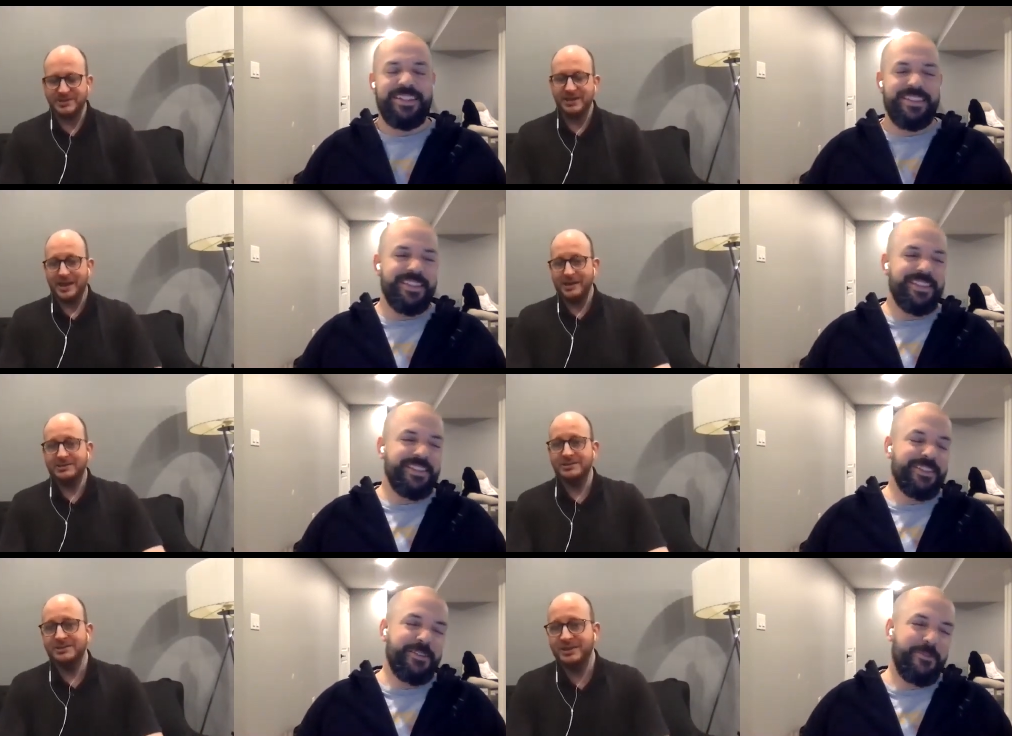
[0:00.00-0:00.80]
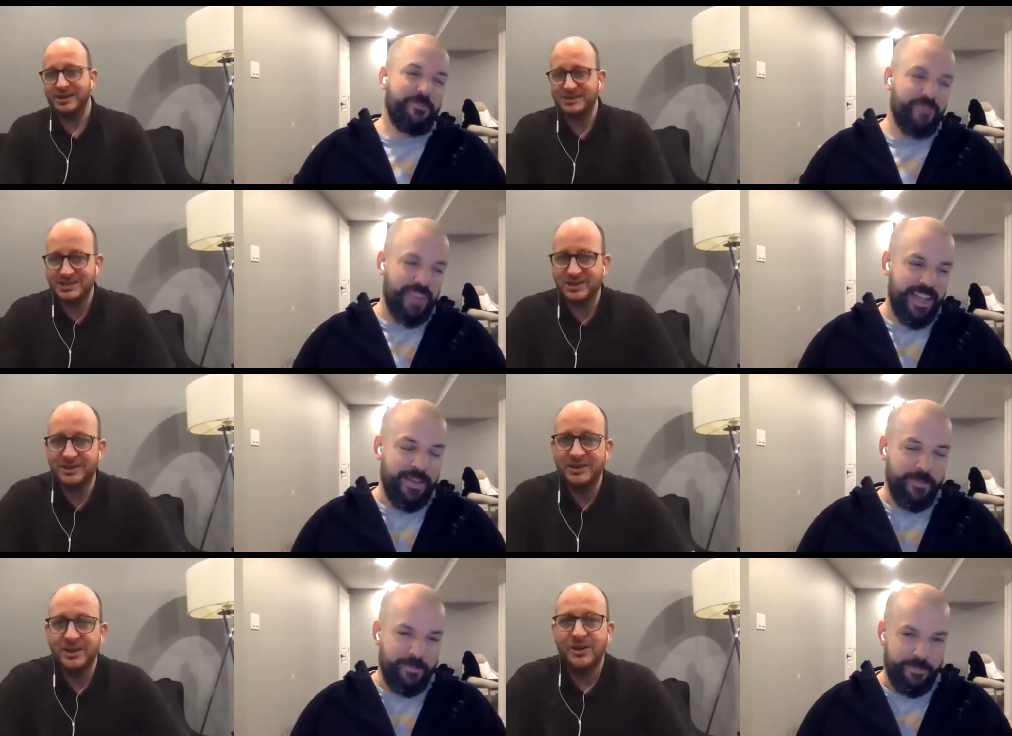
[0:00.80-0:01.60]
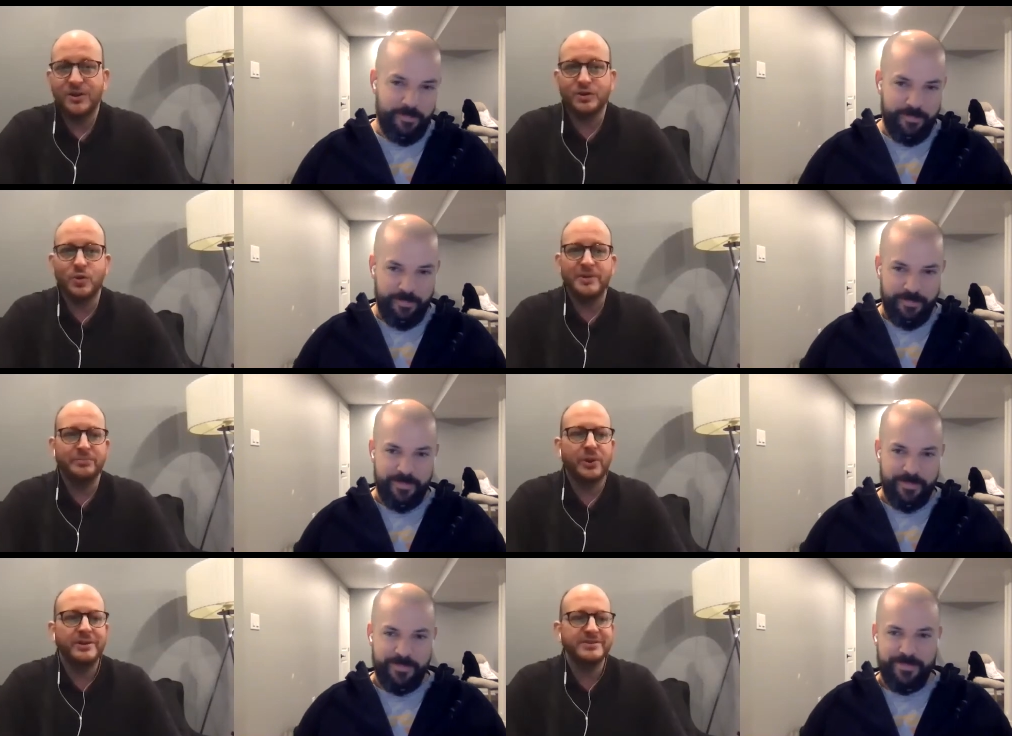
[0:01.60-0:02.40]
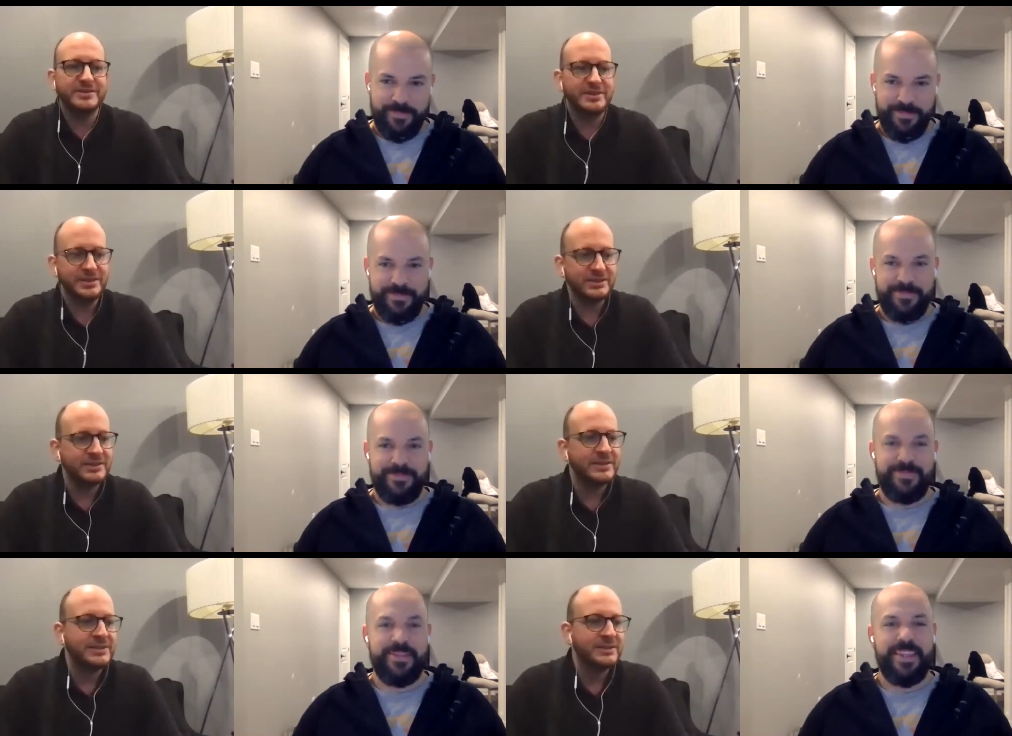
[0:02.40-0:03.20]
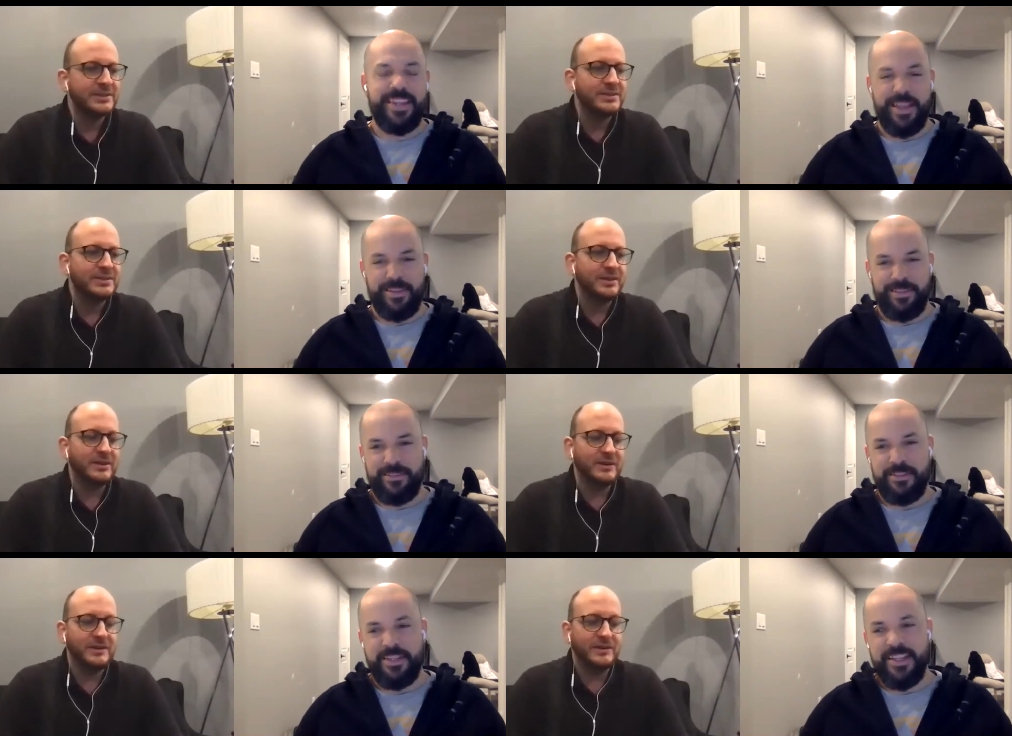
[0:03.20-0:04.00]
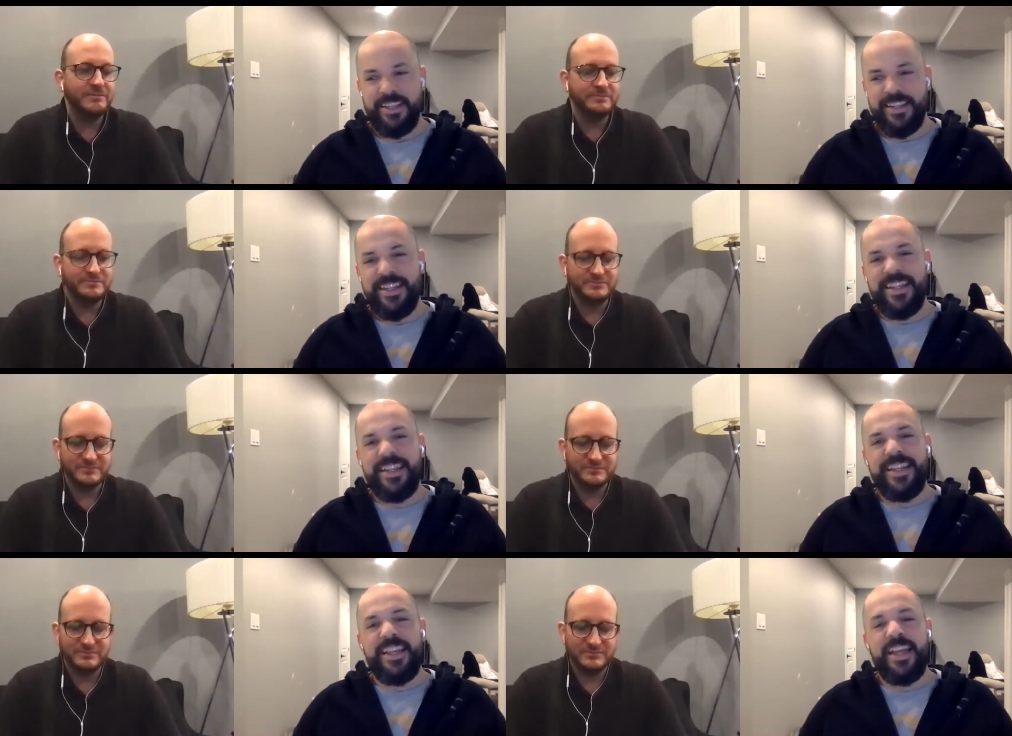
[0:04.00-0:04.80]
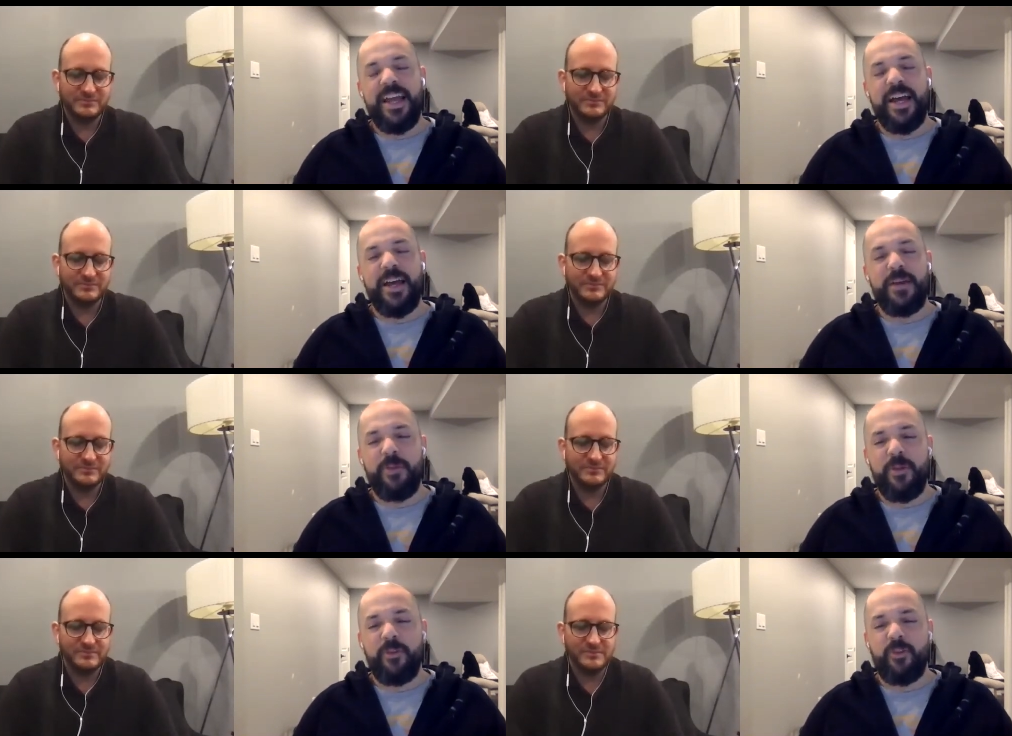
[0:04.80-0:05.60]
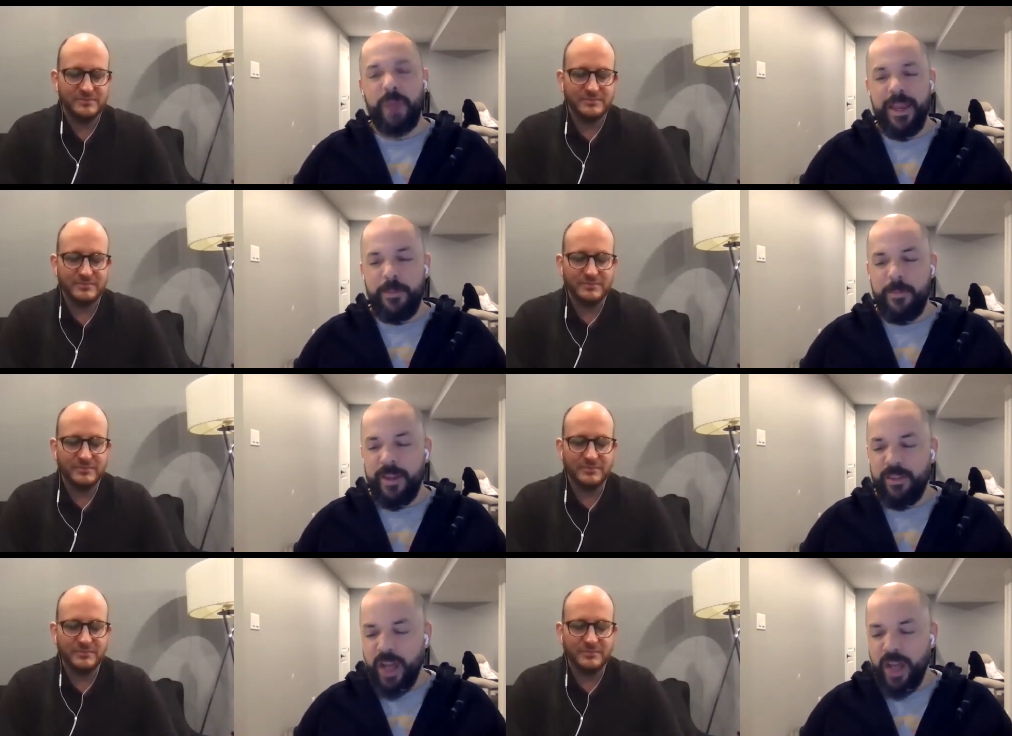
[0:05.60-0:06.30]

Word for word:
Speaker 1: Acton that uh, yeah. are quite pricey. Yes. Um,
Speaker 2: uh, so my my